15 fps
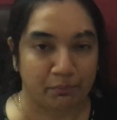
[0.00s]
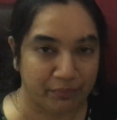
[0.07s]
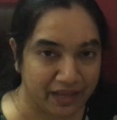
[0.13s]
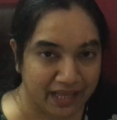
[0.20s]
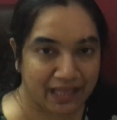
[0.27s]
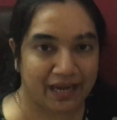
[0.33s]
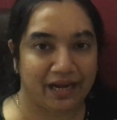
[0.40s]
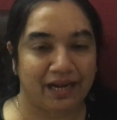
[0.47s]

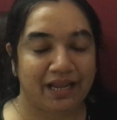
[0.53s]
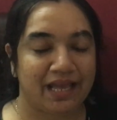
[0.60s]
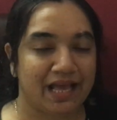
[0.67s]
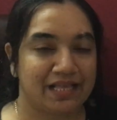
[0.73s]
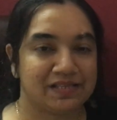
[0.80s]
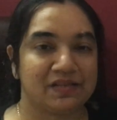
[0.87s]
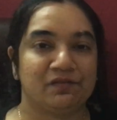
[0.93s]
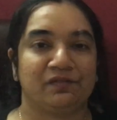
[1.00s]
Be ready
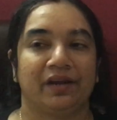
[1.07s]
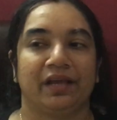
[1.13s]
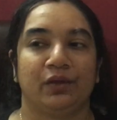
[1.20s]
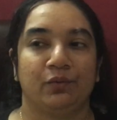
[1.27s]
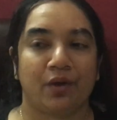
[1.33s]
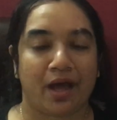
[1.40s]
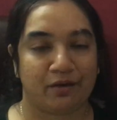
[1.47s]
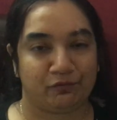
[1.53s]
as if
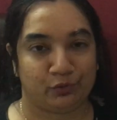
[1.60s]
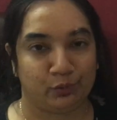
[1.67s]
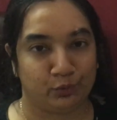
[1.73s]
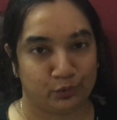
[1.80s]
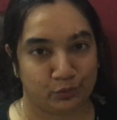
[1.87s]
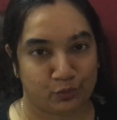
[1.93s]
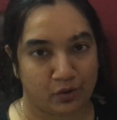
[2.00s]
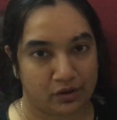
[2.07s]
like you have to
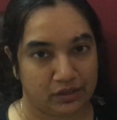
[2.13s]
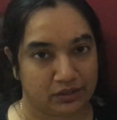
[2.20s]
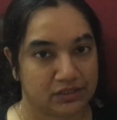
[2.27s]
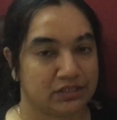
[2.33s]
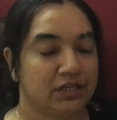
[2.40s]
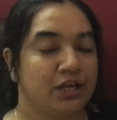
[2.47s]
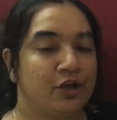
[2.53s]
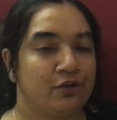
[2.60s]
go to
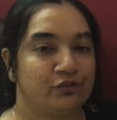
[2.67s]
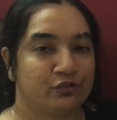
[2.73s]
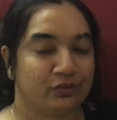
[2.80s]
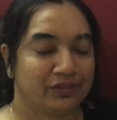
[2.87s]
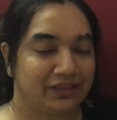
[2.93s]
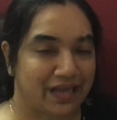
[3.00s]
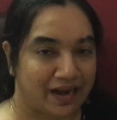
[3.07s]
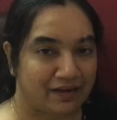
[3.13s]
college. So
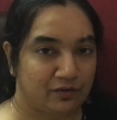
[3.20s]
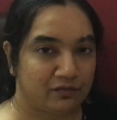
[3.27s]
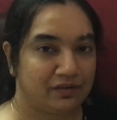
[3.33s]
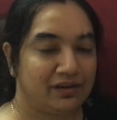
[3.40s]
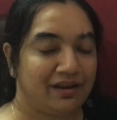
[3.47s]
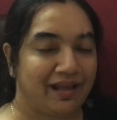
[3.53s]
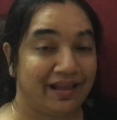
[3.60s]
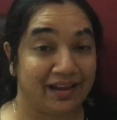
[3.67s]
that
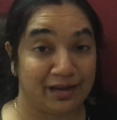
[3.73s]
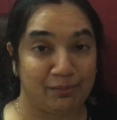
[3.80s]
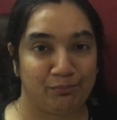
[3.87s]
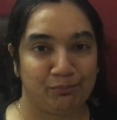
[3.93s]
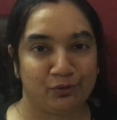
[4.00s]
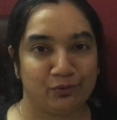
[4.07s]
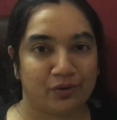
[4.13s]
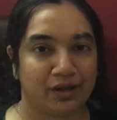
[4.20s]
will
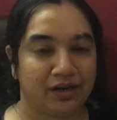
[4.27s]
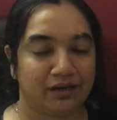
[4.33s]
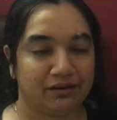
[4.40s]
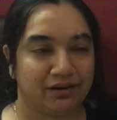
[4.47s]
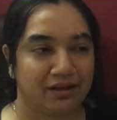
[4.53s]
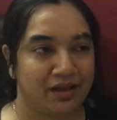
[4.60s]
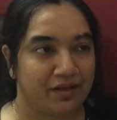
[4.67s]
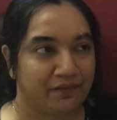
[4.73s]
help you
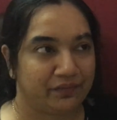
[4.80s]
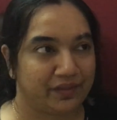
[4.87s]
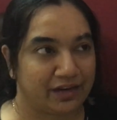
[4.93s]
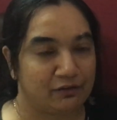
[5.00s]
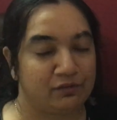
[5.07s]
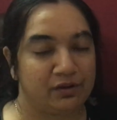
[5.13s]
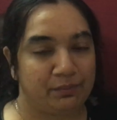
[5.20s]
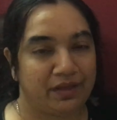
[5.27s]
and
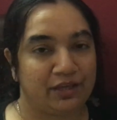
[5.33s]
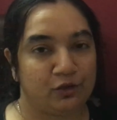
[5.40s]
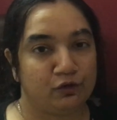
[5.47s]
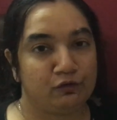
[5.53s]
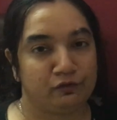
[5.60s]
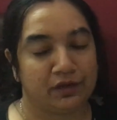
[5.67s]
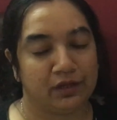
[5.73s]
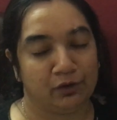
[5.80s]
that will make
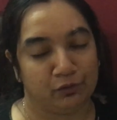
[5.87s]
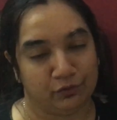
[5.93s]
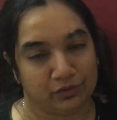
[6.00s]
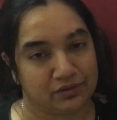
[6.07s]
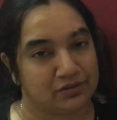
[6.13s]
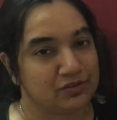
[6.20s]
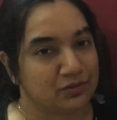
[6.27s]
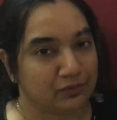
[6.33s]
you feel
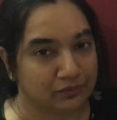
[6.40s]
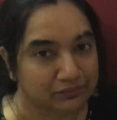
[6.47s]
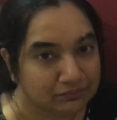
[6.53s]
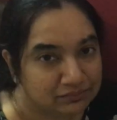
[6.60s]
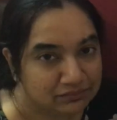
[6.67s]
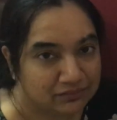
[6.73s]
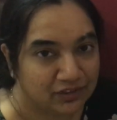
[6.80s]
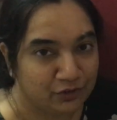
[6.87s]
good. So
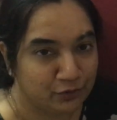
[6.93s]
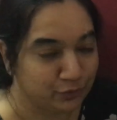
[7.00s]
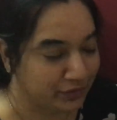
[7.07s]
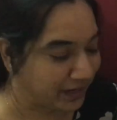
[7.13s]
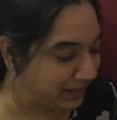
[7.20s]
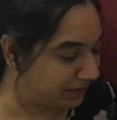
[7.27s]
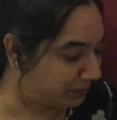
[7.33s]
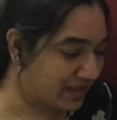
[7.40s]
do
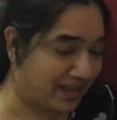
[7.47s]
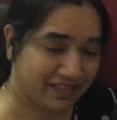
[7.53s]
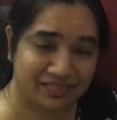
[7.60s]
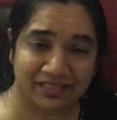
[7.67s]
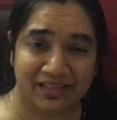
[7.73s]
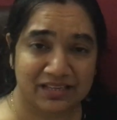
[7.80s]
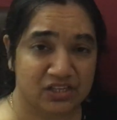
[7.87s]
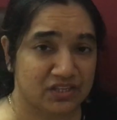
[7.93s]
that.
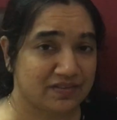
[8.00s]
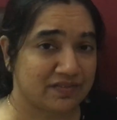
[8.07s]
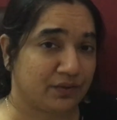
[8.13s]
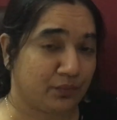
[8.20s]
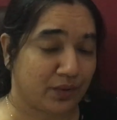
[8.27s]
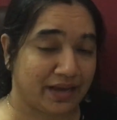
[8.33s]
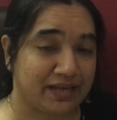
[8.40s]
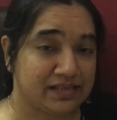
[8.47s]
And then just
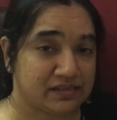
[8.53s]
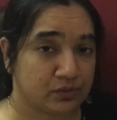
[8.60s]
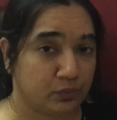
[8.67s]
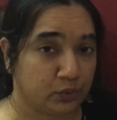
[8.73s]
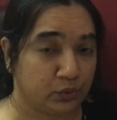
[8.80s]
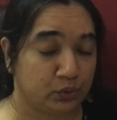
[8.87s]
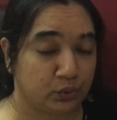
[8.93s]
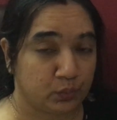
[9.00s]
revise,
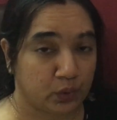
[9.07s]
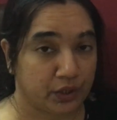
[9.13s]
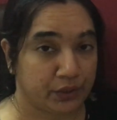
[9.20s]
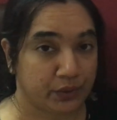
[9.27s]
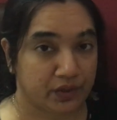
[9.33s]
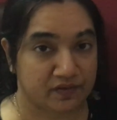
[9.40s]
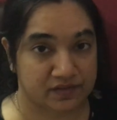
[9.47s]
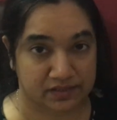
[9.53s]
go through
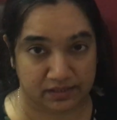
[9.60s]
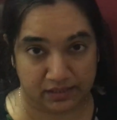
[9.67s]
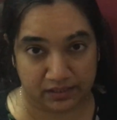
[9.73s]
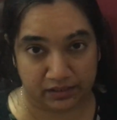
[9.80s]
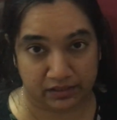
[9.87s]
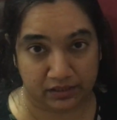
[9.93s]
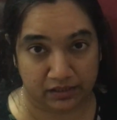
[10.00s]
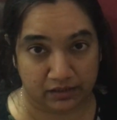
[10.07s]
what you have
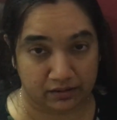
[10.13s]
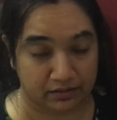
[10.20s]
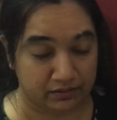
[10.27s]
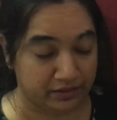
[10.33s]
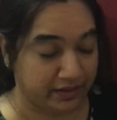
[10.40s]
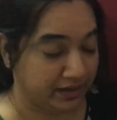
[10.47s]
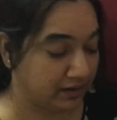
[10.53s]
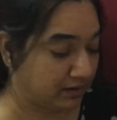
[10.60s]
studied the
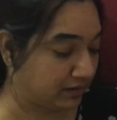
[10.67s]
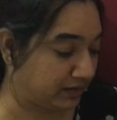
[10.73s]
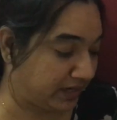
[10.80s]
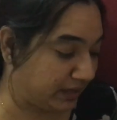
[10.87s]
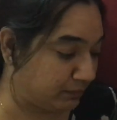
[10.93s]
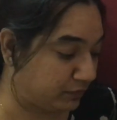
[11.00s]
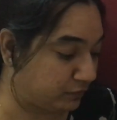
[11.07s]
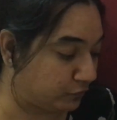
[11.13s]
uh,
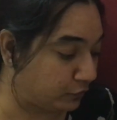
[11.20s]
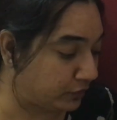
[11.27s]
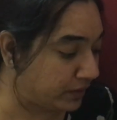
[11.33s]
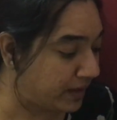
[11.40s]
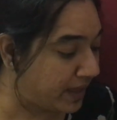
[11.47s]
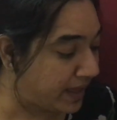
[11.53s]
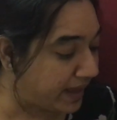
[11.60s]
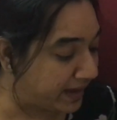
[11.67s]
day
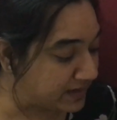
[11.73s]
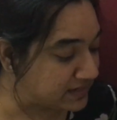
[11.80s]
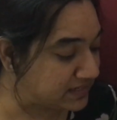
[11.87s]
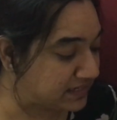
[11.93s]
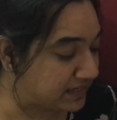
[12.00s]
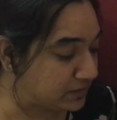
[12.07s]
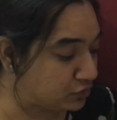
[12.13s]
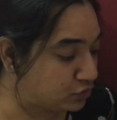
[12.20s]
before,
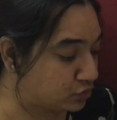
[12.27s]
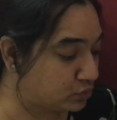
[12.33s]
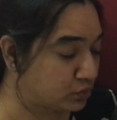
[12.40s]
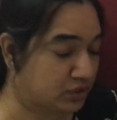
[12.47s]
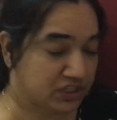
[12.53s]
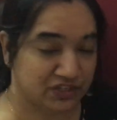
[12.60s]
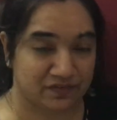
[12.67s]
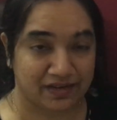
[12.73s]
and ten
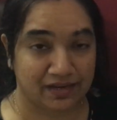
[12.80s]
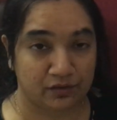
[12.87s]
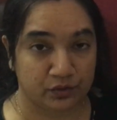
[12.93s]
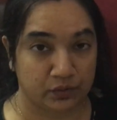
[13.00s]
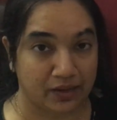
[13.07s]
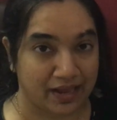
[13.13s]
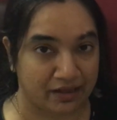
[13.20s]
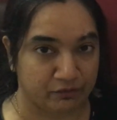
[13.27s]
to twelve
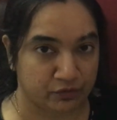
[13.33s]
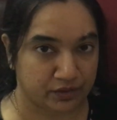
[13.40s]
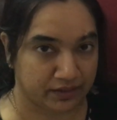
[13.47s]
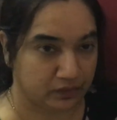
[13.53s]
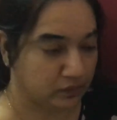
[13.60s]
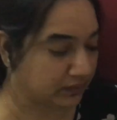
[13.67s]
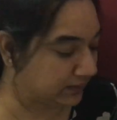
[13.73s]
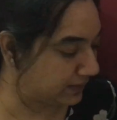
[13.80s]
you will have your
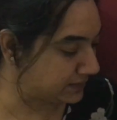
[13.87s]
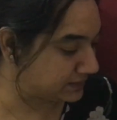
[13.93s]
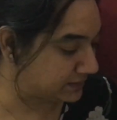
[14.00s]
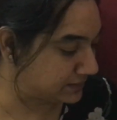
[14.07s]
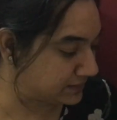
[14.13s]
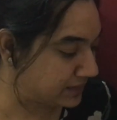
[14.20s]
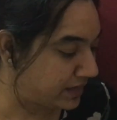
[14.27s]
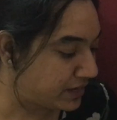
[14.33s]
regular
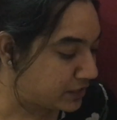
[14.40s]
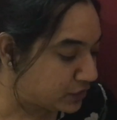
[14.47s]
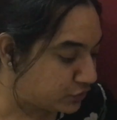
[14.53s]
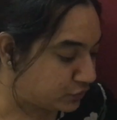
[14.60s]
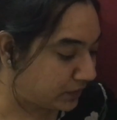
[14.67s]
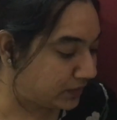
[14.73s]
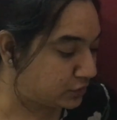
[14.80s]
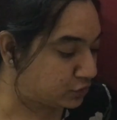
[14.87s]
classes.
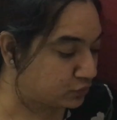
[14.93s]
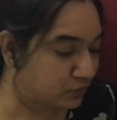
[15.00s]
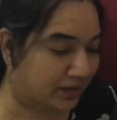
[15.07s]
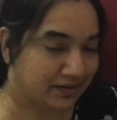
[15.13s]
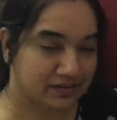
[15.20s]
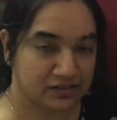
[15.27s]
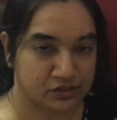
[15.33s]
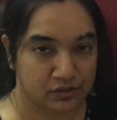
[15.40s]
twelve to
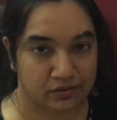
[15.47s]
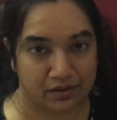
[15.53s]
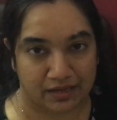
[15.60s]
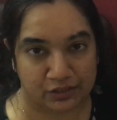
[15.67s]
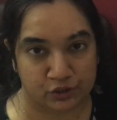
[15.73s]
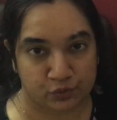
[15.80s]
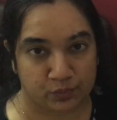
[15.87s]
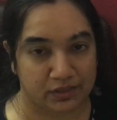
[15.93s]
one is your
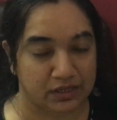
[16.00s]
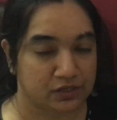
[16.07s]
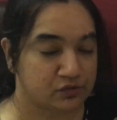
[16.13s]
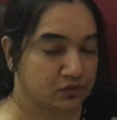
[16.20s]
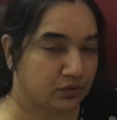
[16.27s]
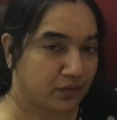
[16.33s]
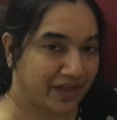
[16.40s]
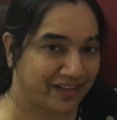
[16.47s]
lunch
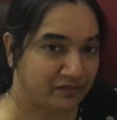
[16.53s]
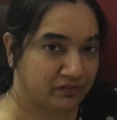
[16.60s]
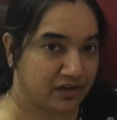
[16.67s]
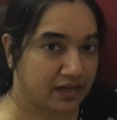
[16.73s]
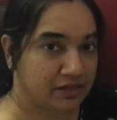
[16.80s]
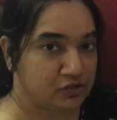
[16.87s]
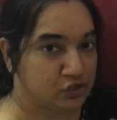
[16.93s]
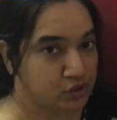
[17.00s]
break, so you have
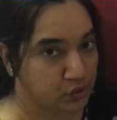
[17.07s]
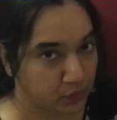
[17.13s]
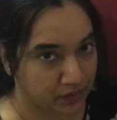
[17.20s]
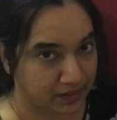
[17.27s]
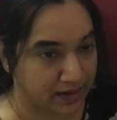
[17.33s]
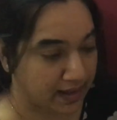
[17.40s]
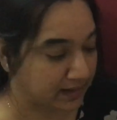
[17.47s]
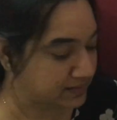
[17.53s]
lunch, you
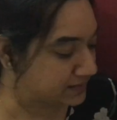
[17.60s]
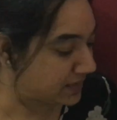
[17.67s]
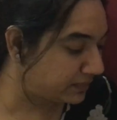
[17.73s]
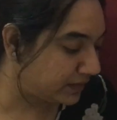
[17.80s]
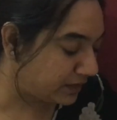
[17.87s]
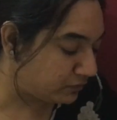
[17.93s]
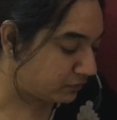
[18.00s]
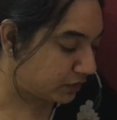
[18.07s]
relax.
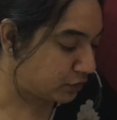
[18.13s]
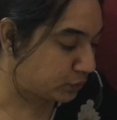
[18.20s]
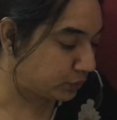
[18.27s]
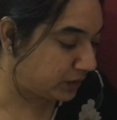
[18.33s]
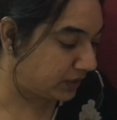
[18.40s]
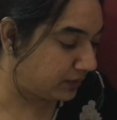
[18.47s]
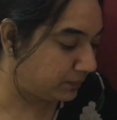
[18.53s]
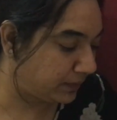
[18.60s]
Then one to
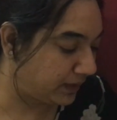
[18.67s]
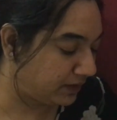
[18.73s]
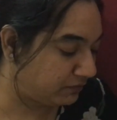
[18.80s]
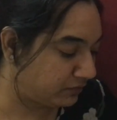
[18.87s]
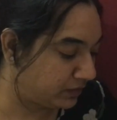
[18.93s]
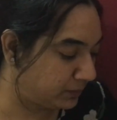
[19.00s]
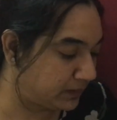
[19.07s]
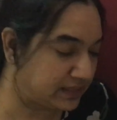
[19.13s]
three P
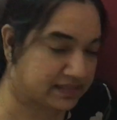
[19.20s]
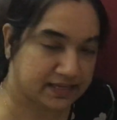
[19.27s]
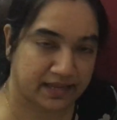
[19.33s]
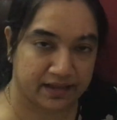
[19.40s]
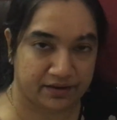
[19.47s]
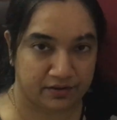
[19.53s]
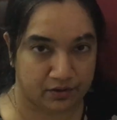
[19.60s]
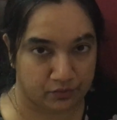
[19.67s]
M will be
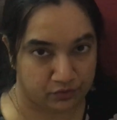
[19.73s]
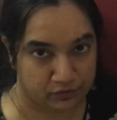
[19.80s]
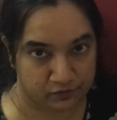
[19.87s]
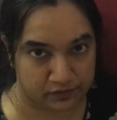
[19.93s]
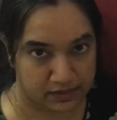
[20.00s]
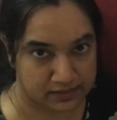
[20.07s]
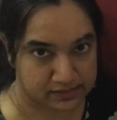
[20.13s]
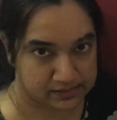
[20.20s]
second round
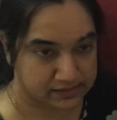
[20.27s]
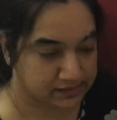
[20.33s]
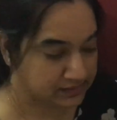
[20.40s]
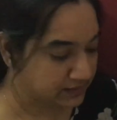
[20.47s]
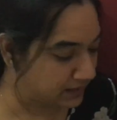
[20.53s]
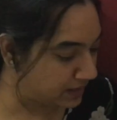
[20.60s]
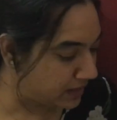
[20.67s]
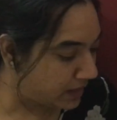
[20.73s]
of
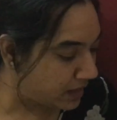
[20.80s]
classes.